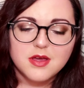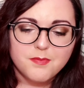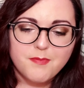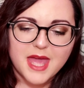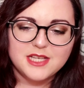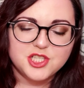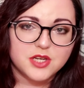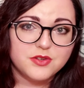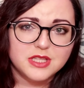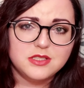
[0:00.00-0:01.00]
Men
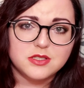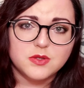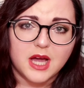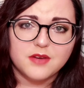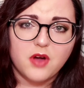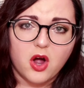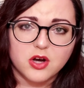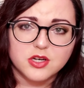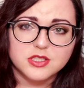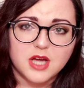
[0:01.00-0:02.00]
generally do have a
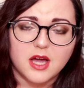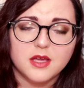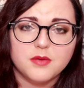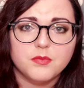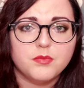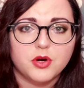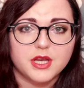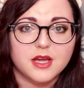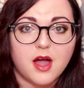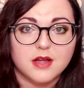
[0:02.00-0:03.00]
harder time
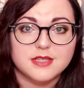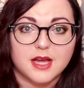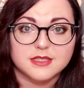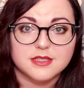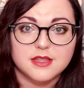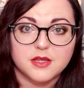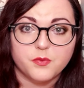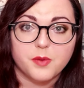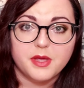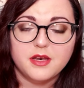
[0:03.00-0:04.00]
putting contacts in than
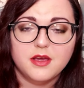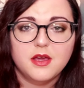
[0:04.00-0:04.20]
women,